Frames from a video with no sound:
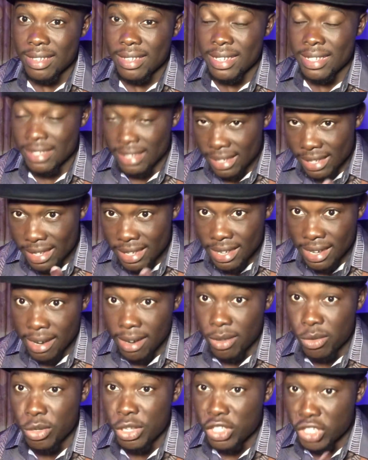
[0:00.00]
is a
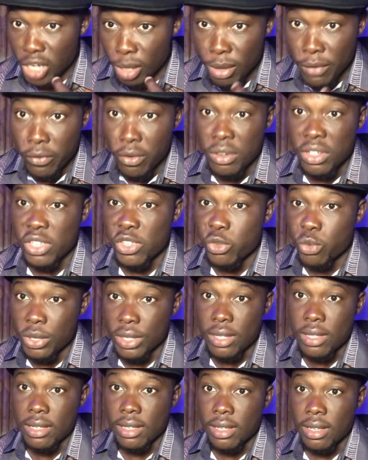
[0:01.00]
girl who is coming from the
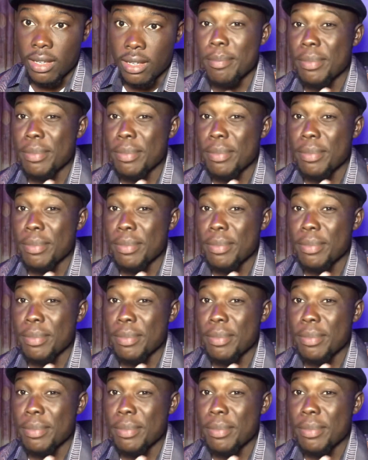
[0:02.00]
streets.